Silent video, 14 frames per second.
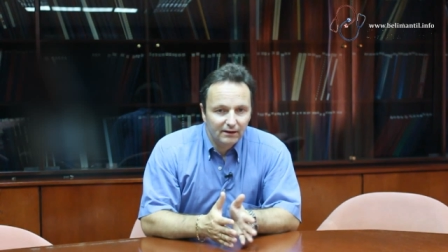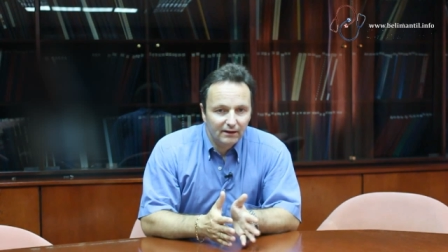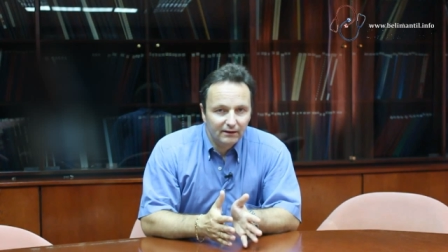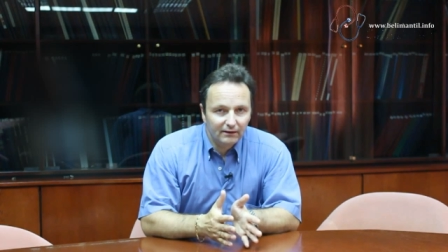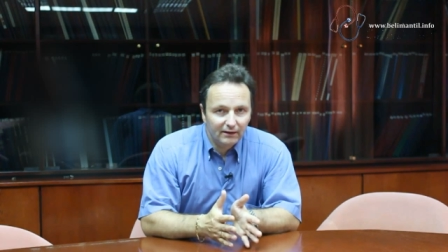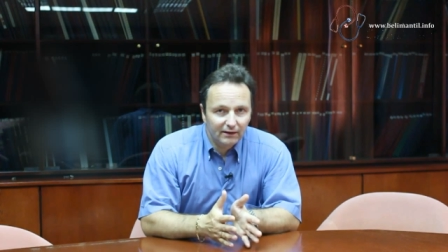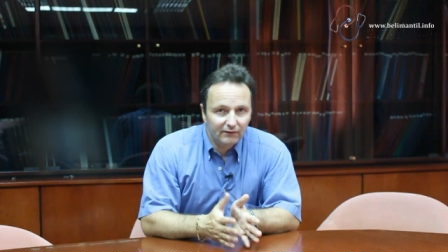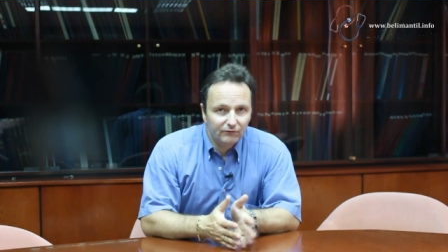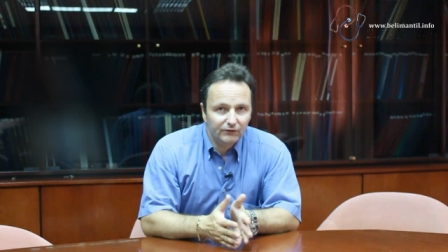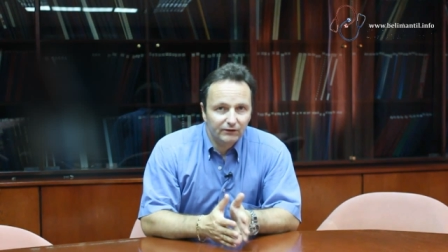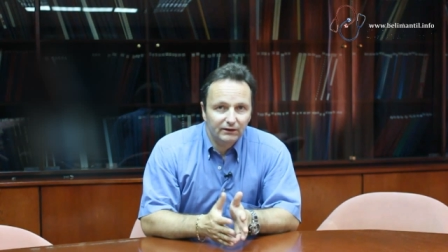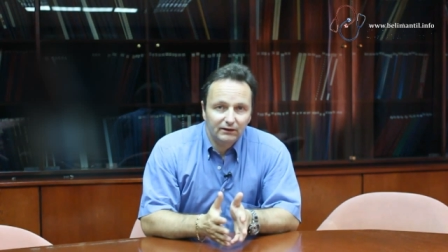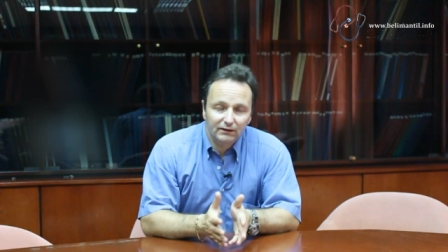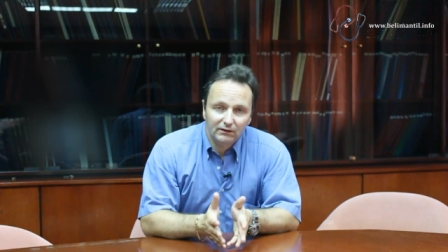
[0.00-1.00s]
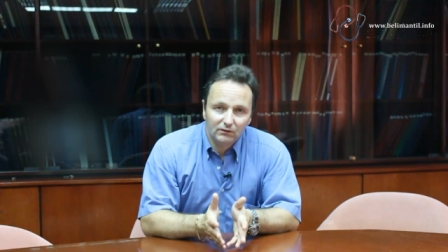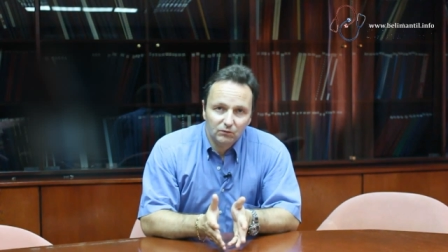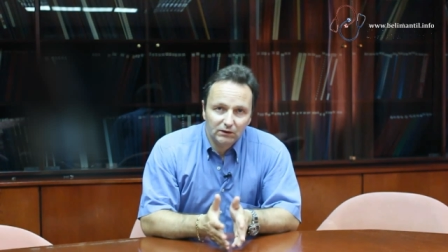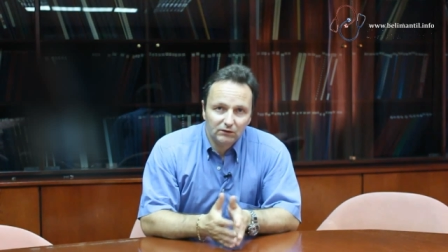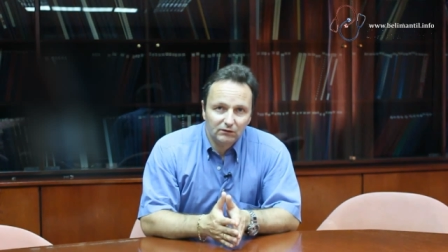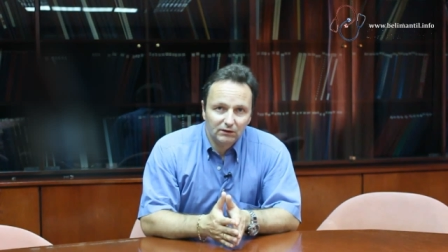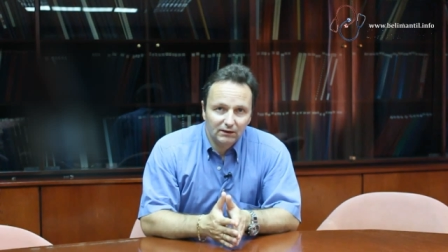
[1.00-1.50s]
and every
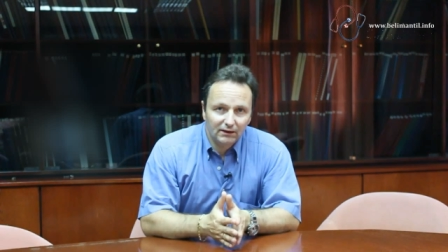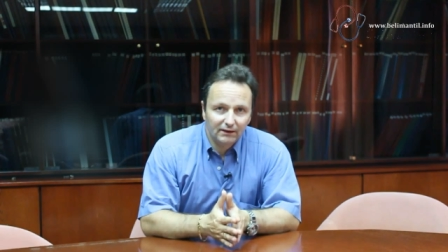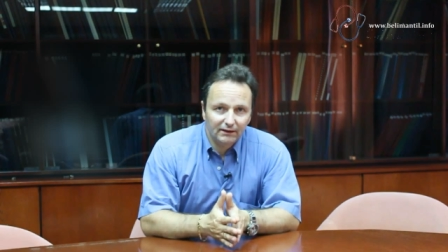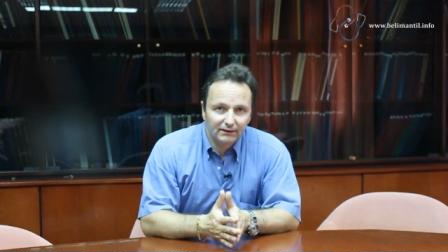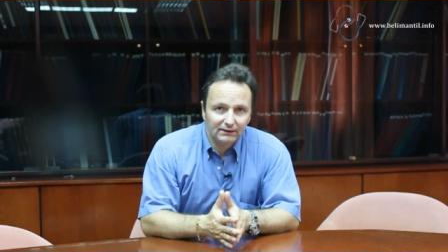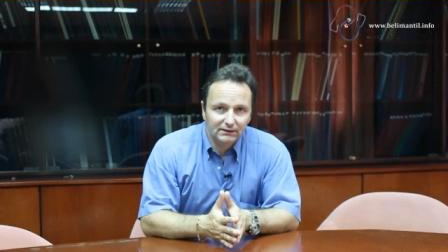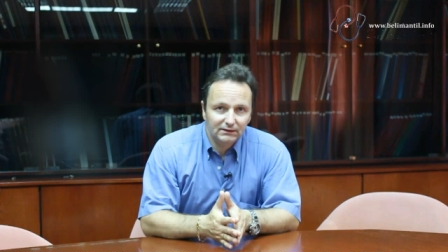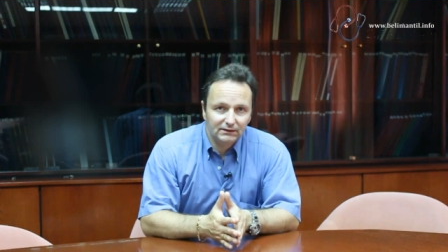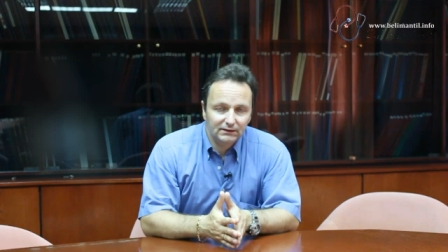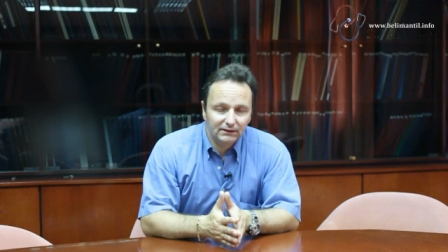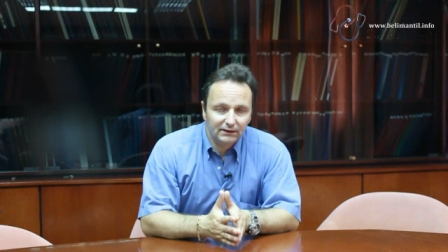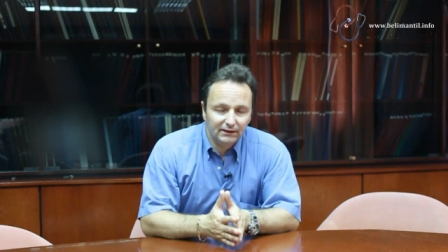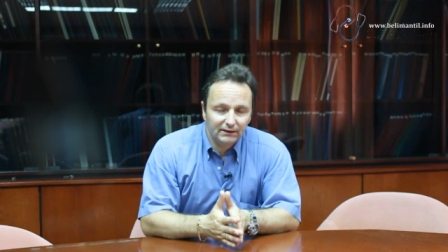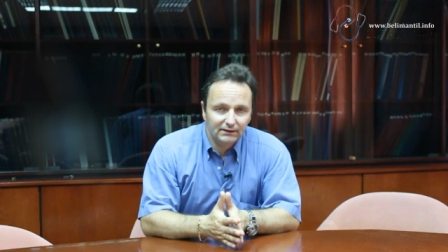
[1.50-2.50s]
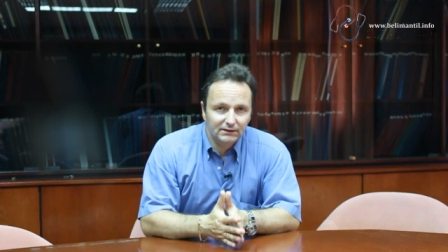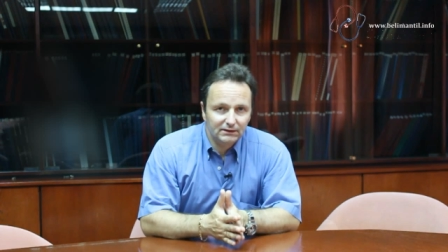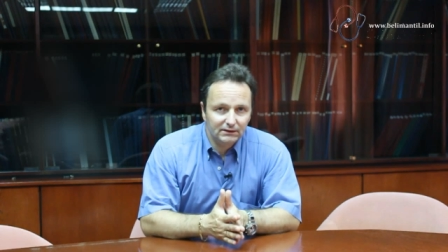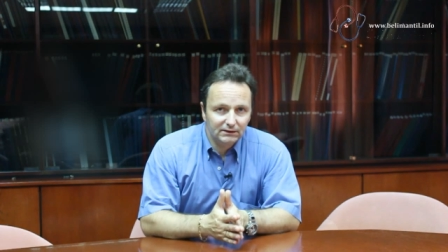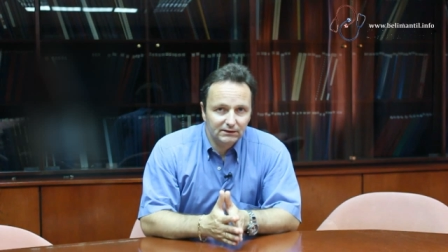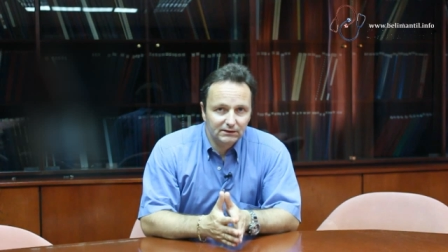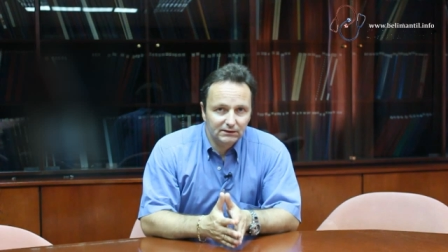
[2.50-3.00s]
individual case
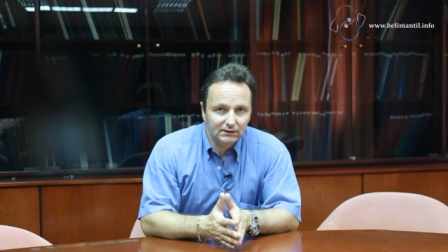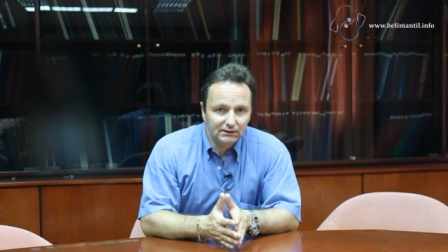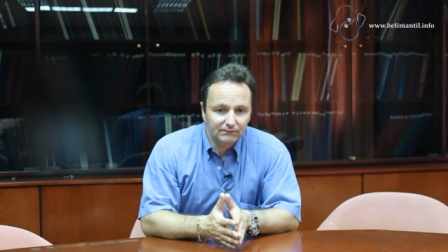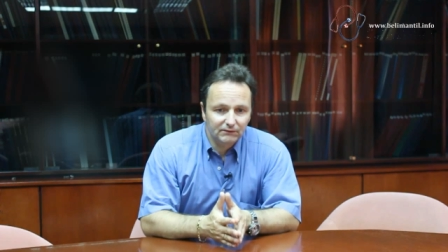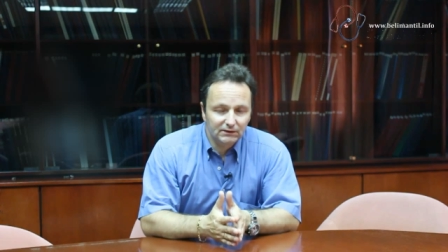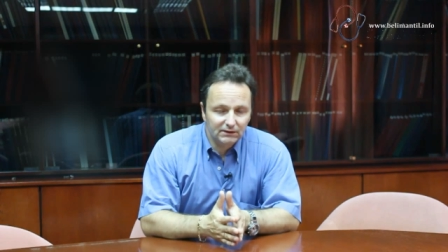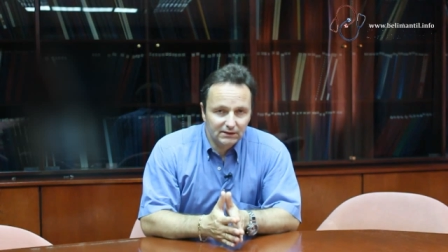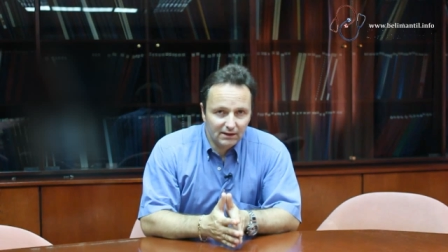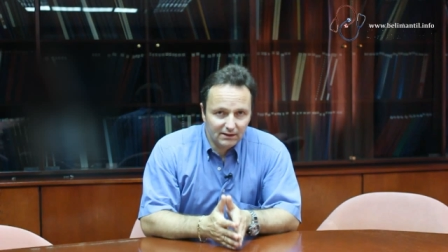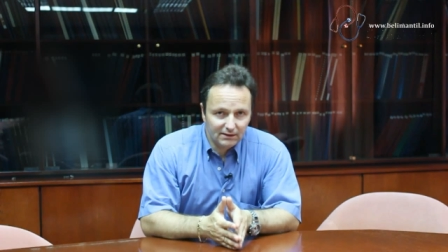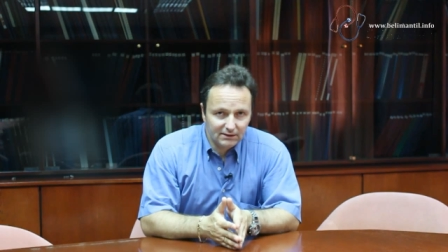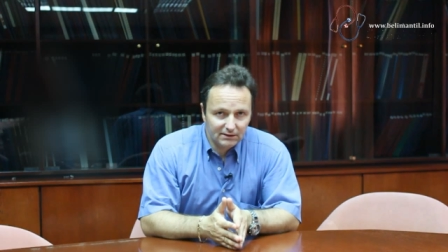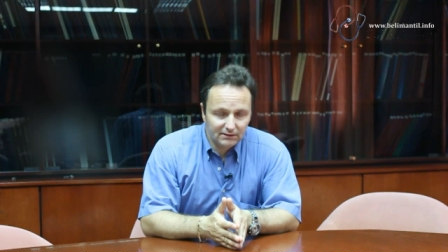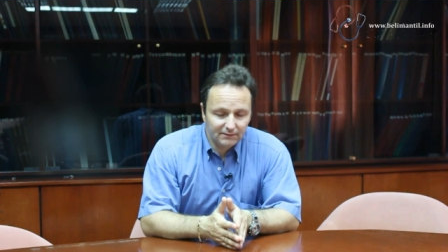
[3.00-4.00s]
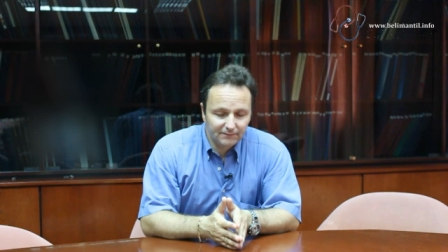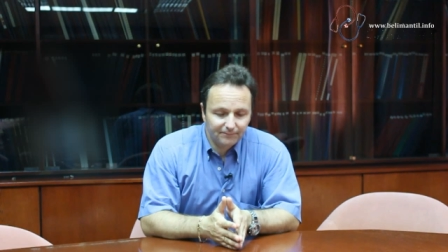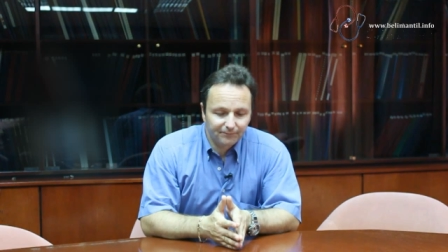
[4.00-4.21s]
is discussed.